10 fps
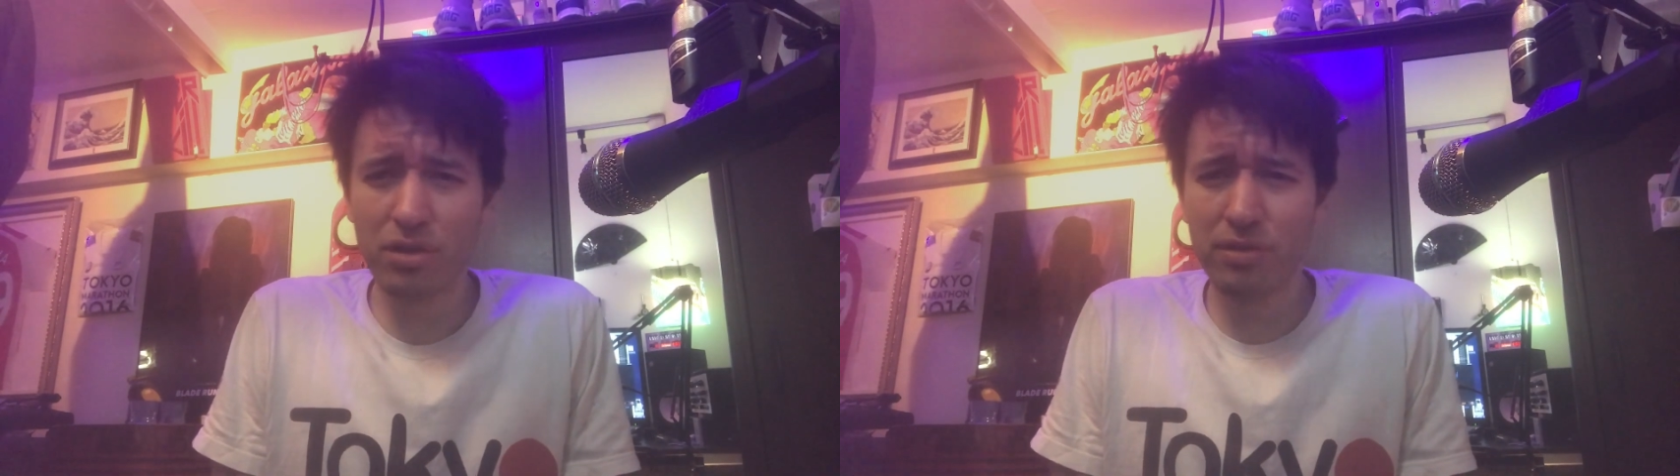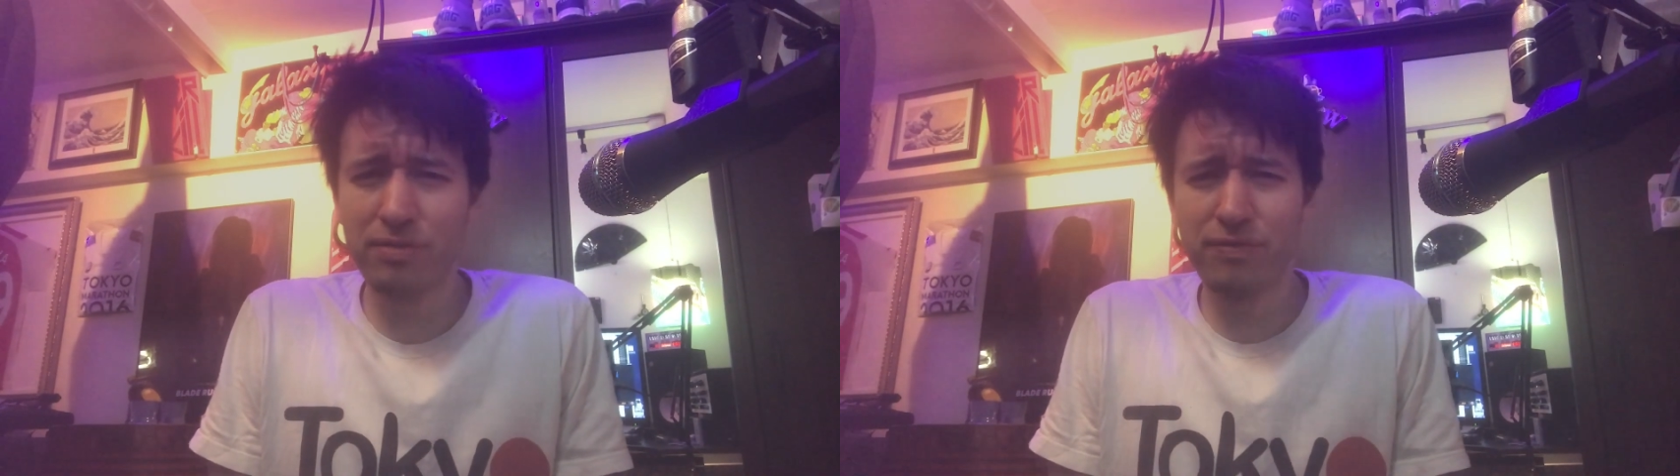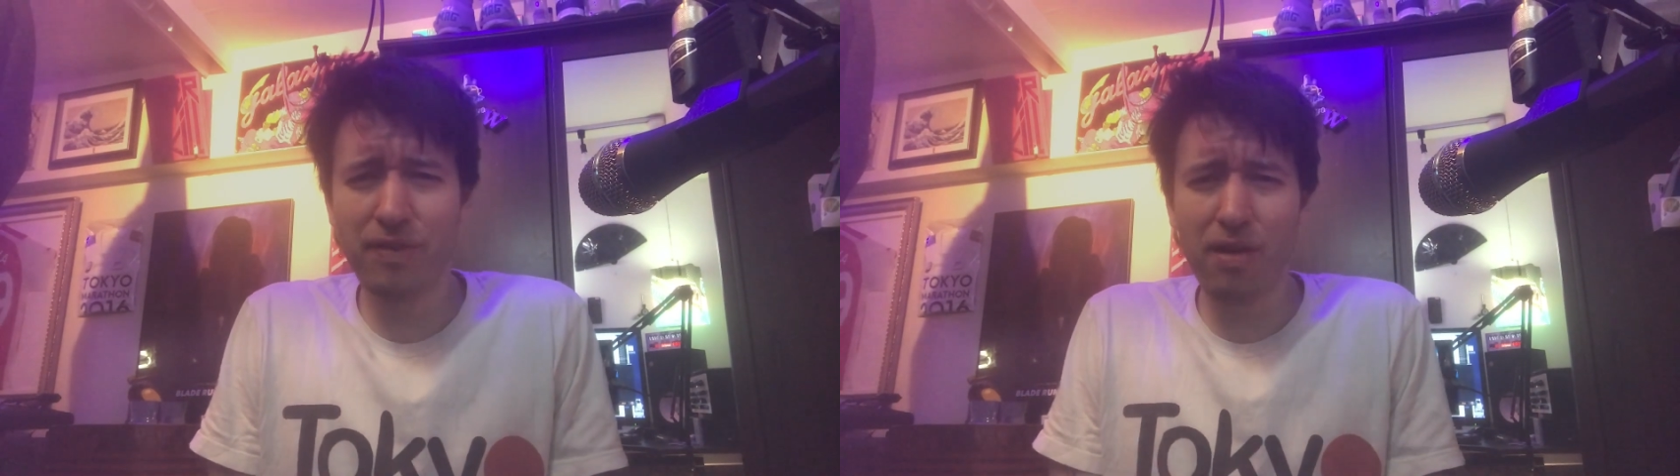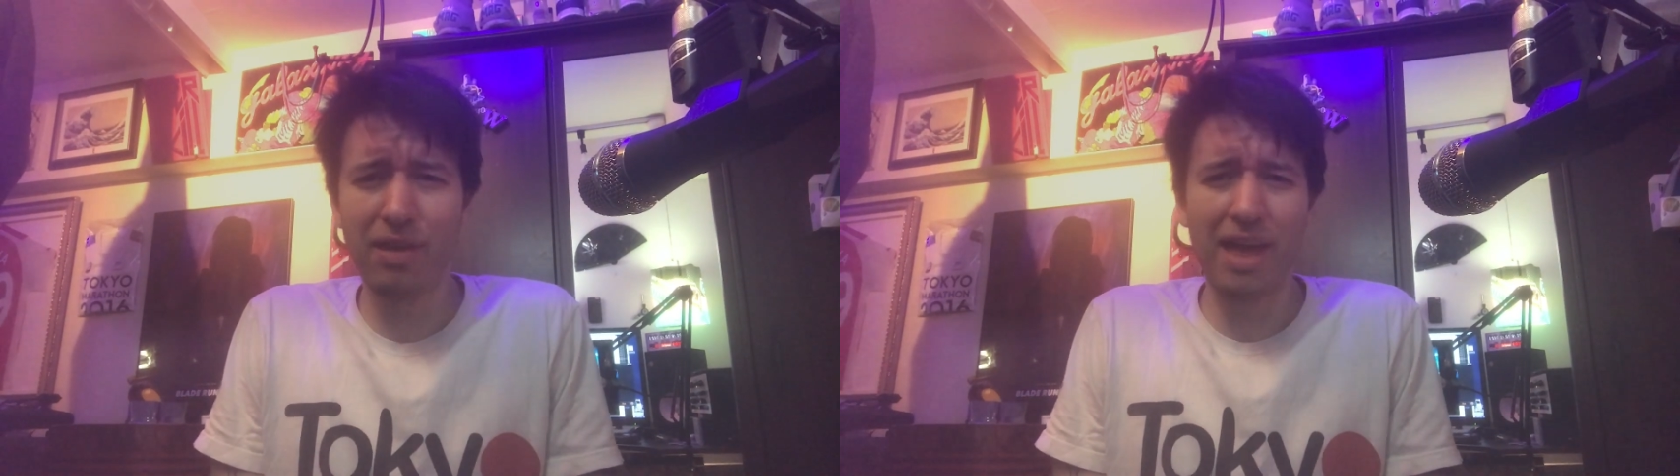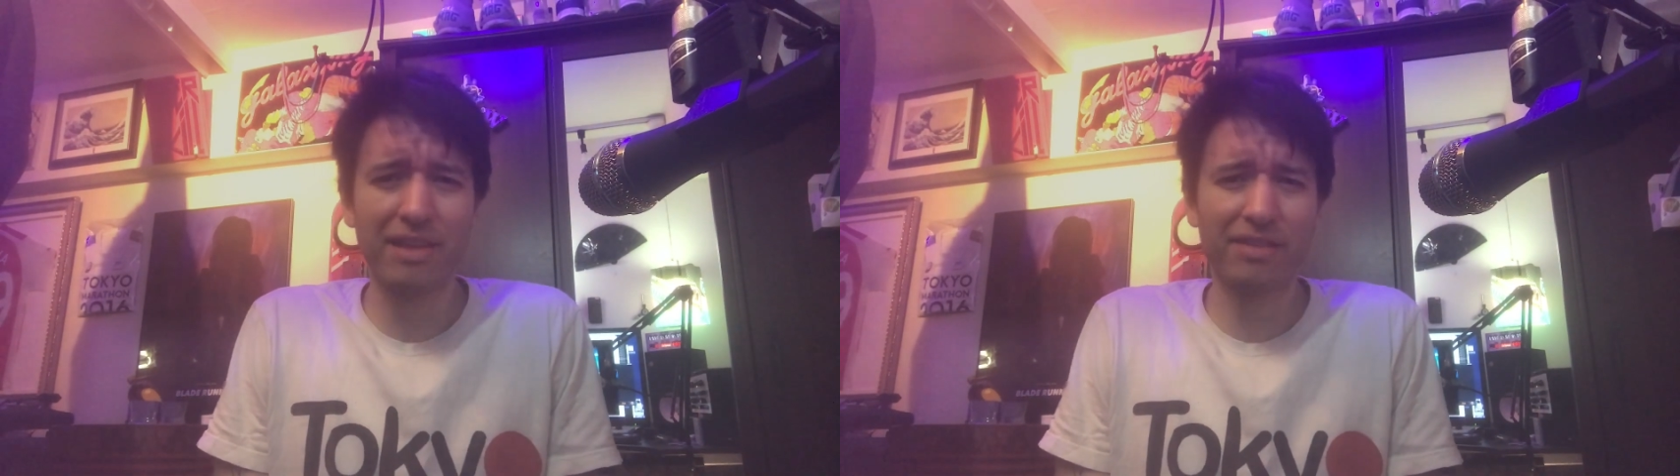Todd
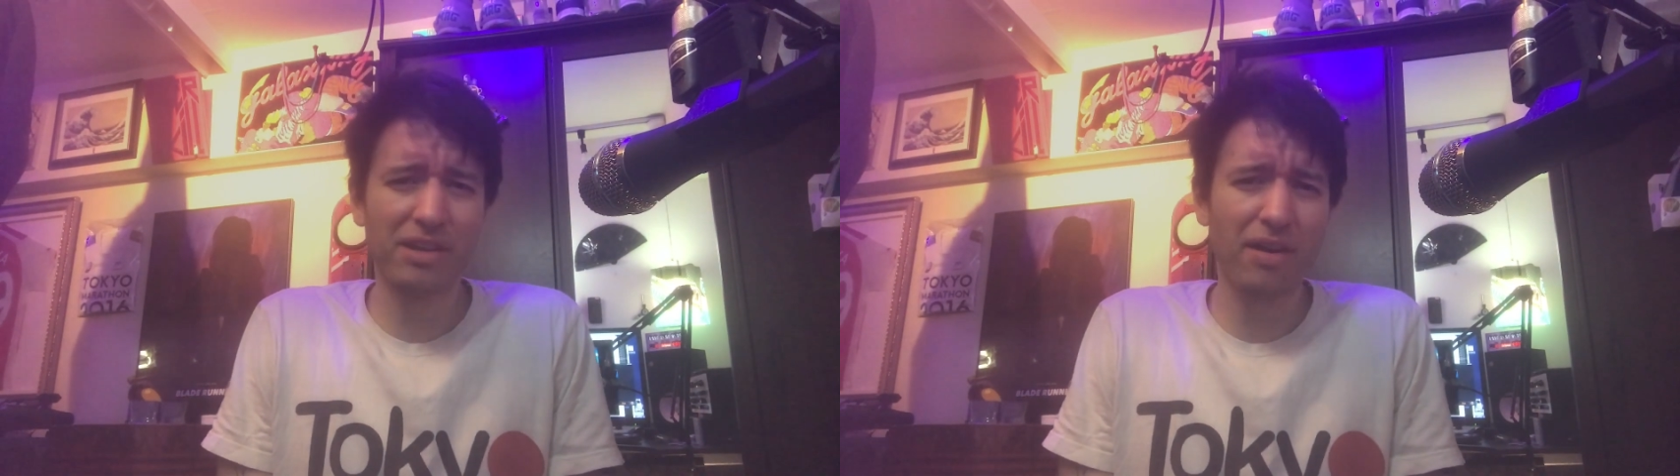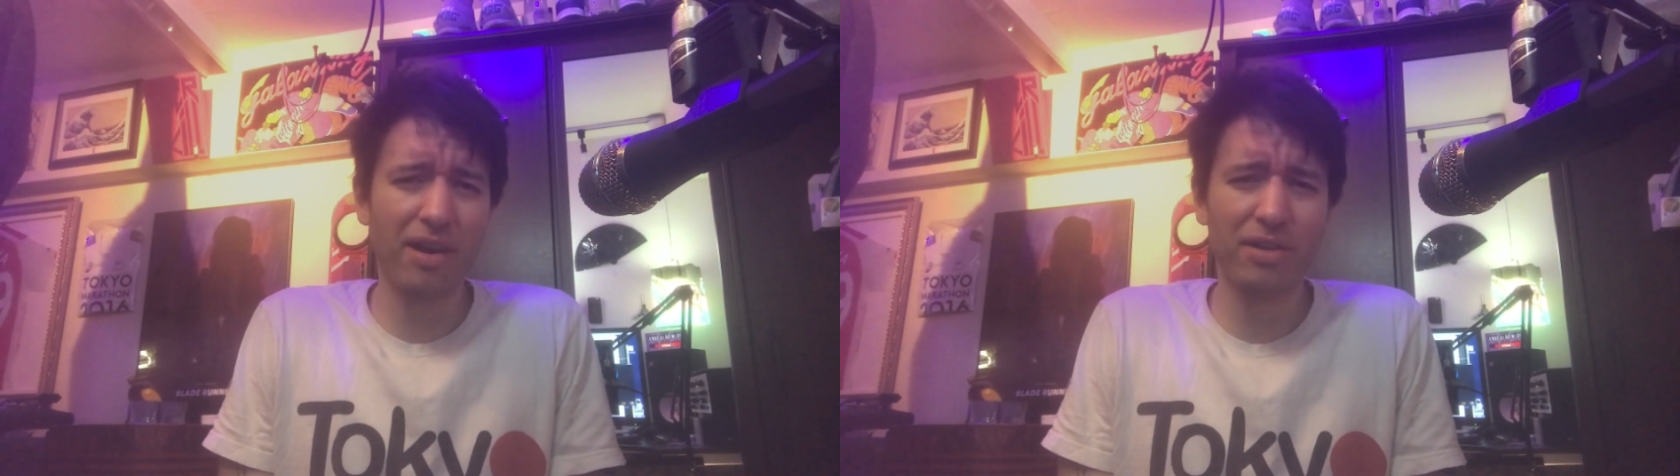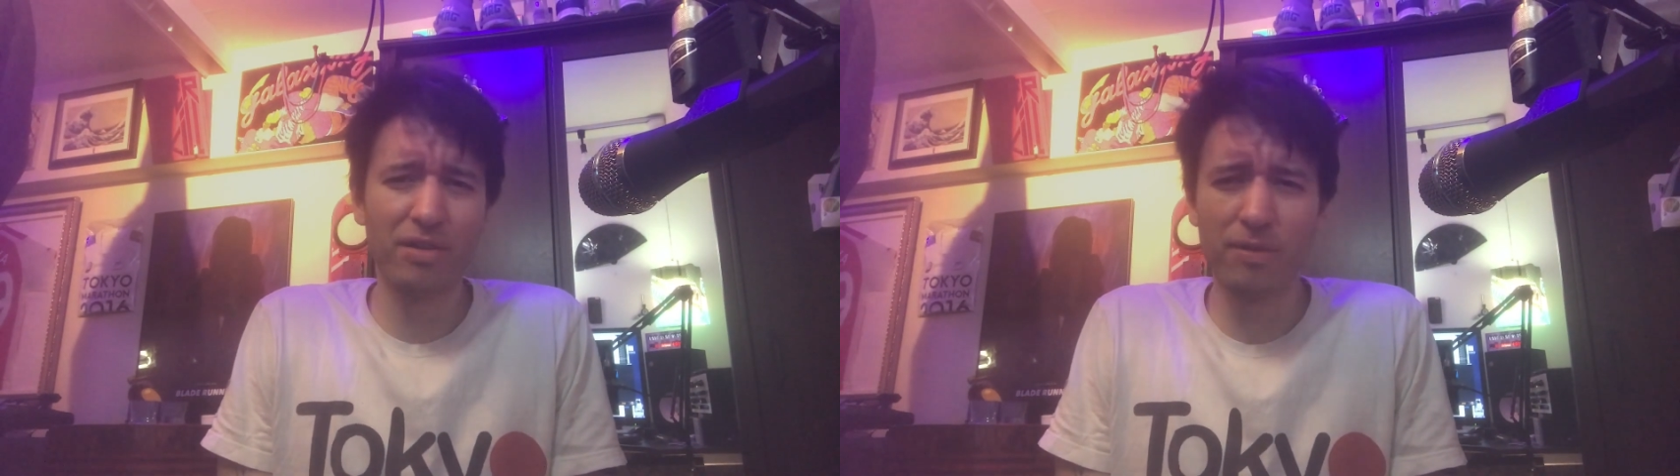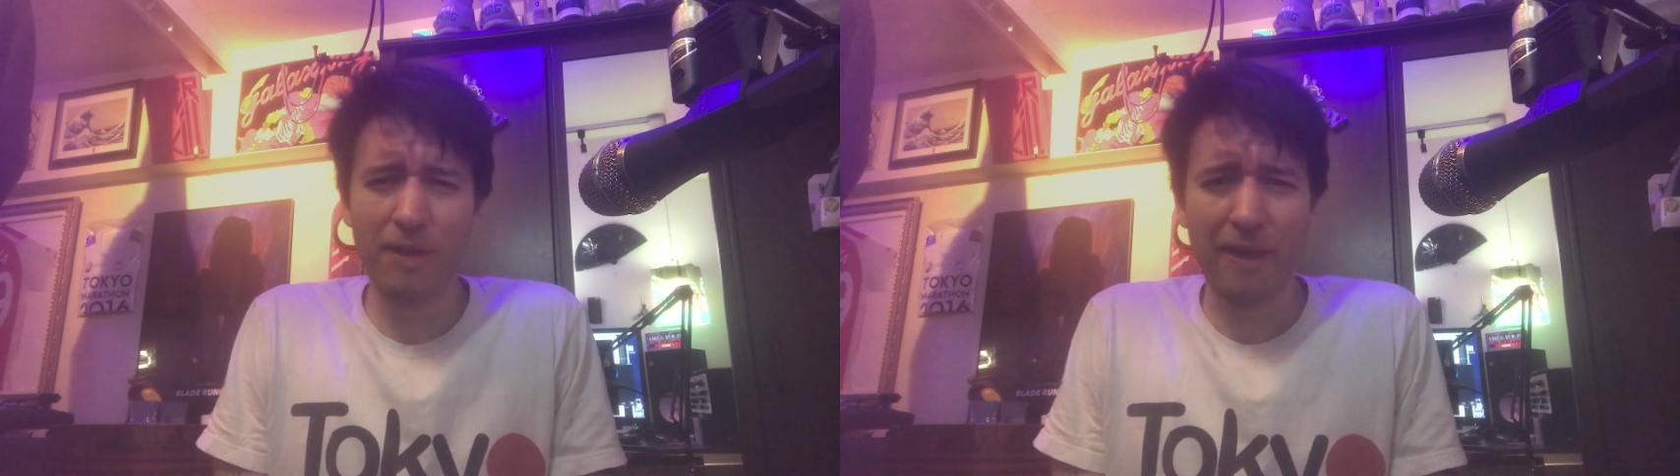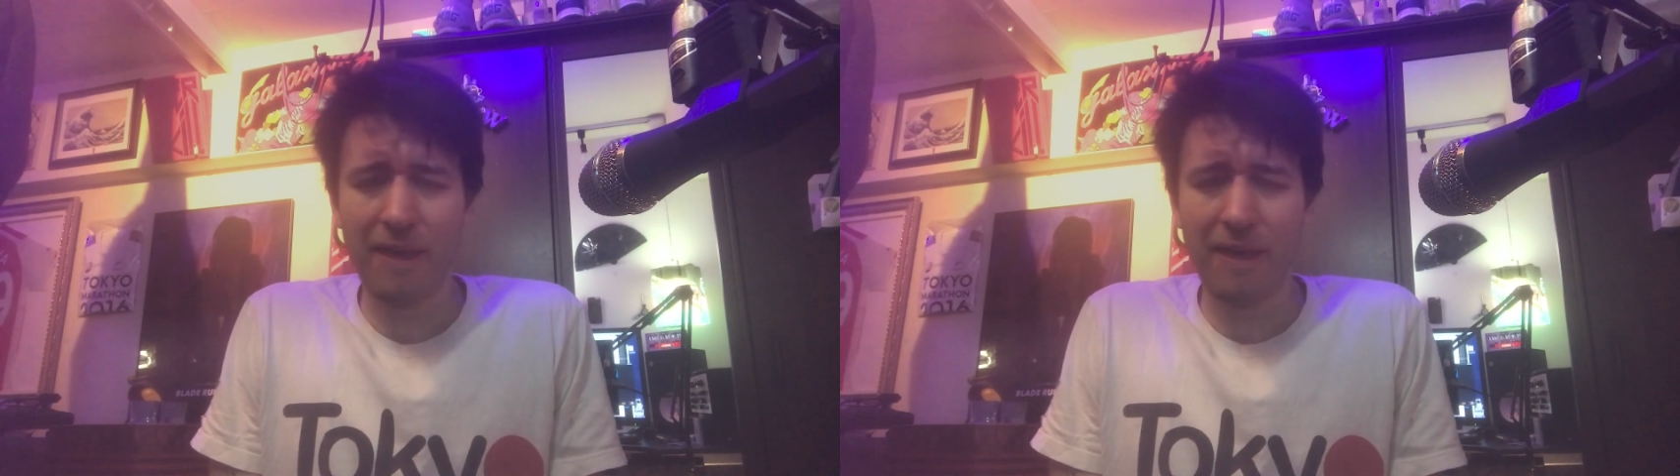McFarlane the guy who